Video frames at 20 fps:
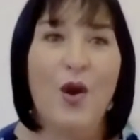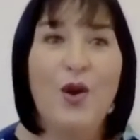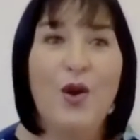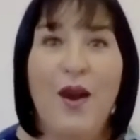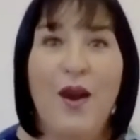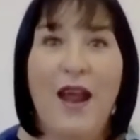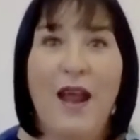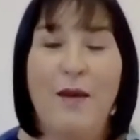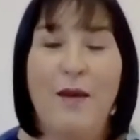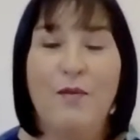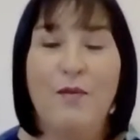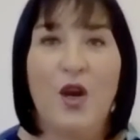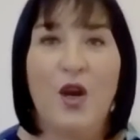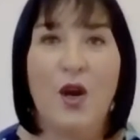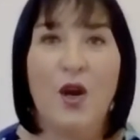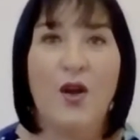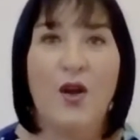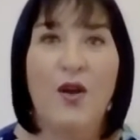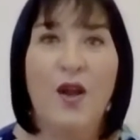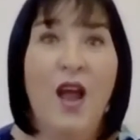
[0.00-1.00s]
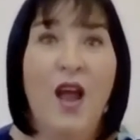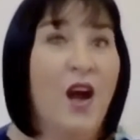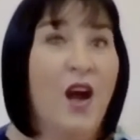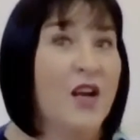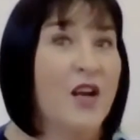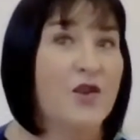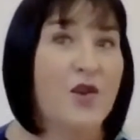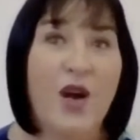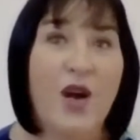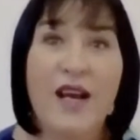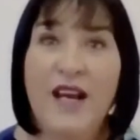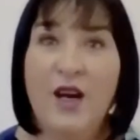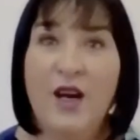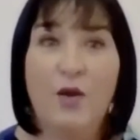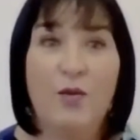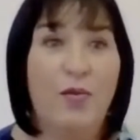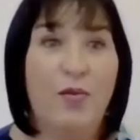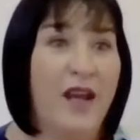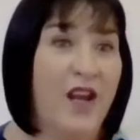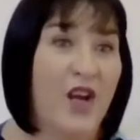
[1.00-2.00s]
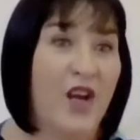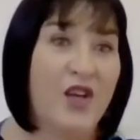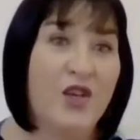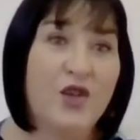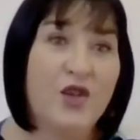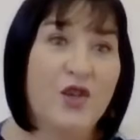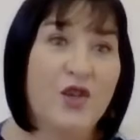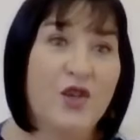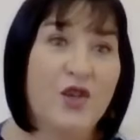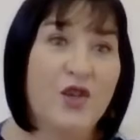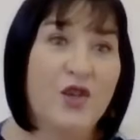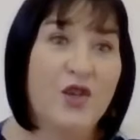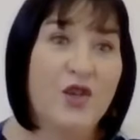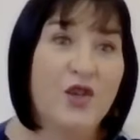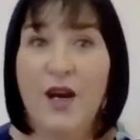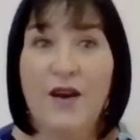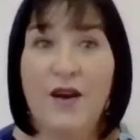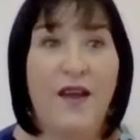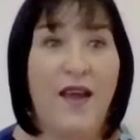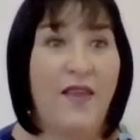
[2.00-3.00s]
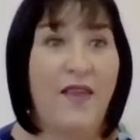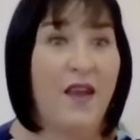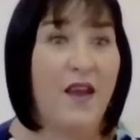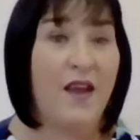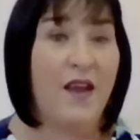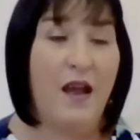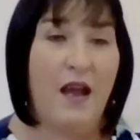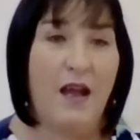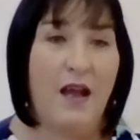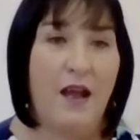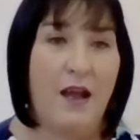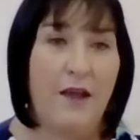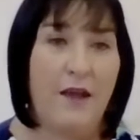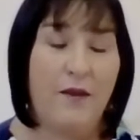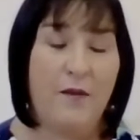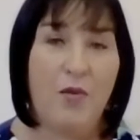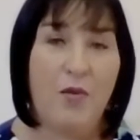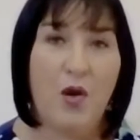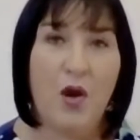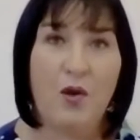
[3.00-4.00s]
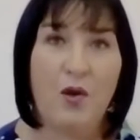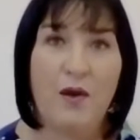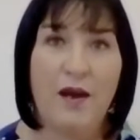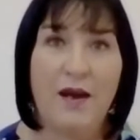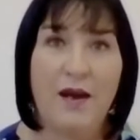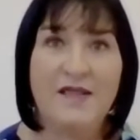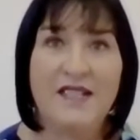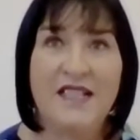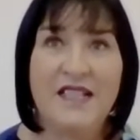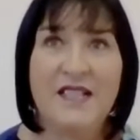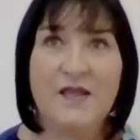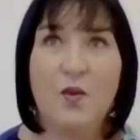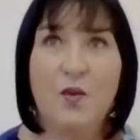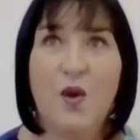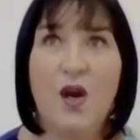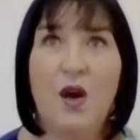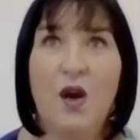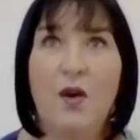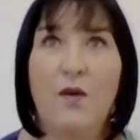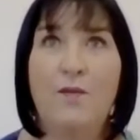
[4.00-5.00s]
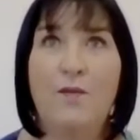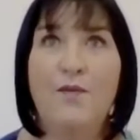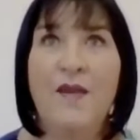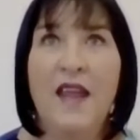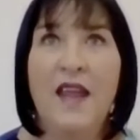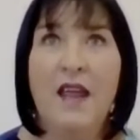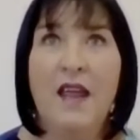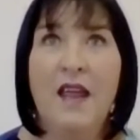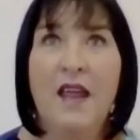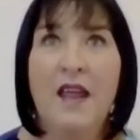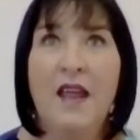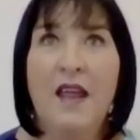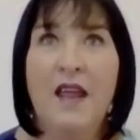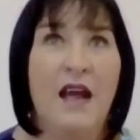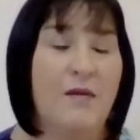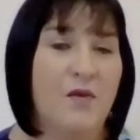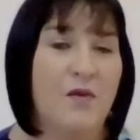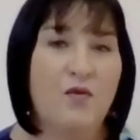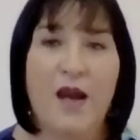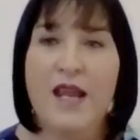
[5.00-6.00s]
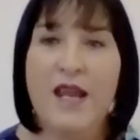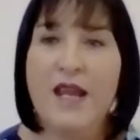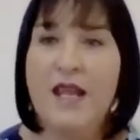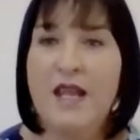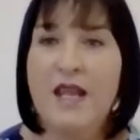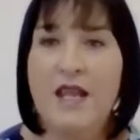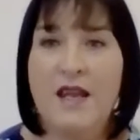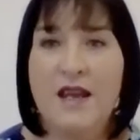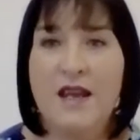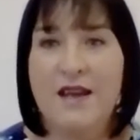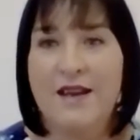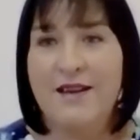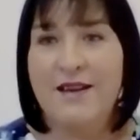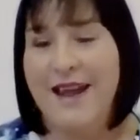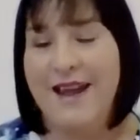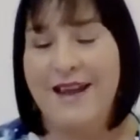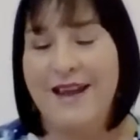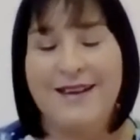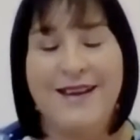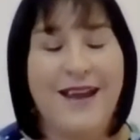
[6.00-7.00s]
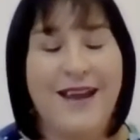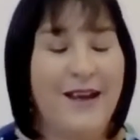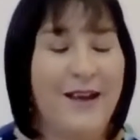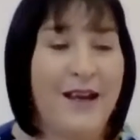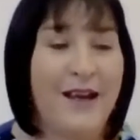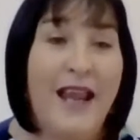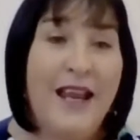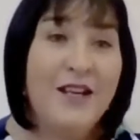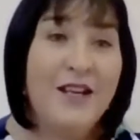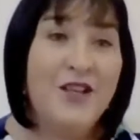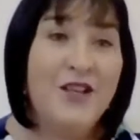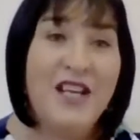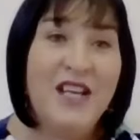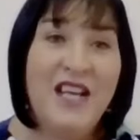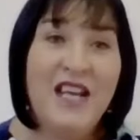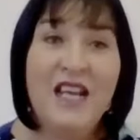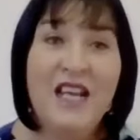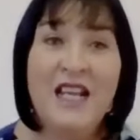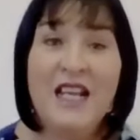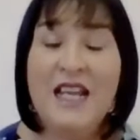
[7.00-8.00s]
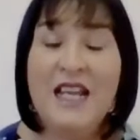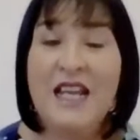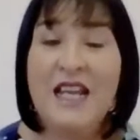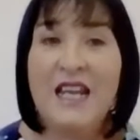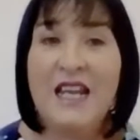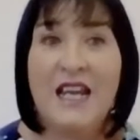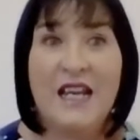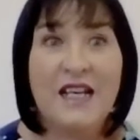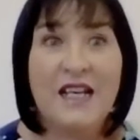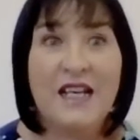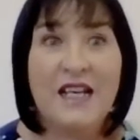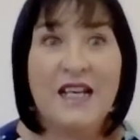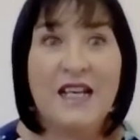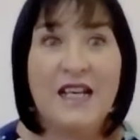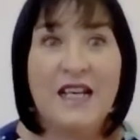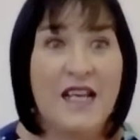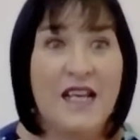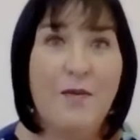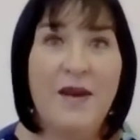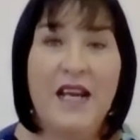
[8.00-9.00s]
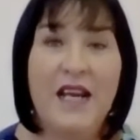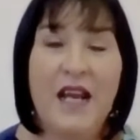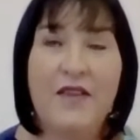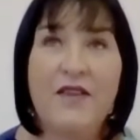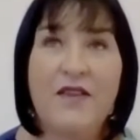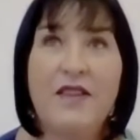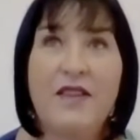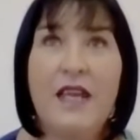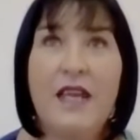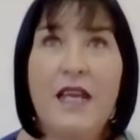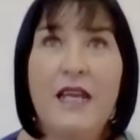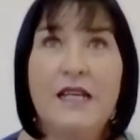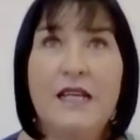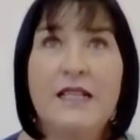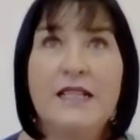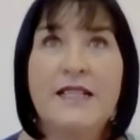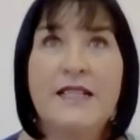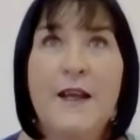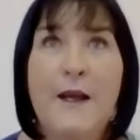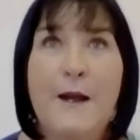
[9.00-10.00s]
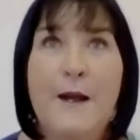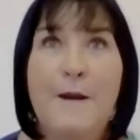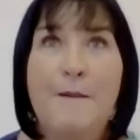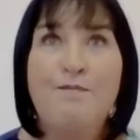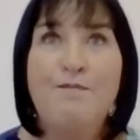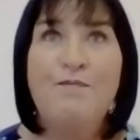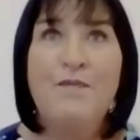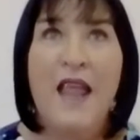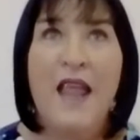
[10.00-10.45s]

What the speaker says: program, you know, I tried NLP, I tried a lot of other programs as well, Reiki and energy healing and so many other things.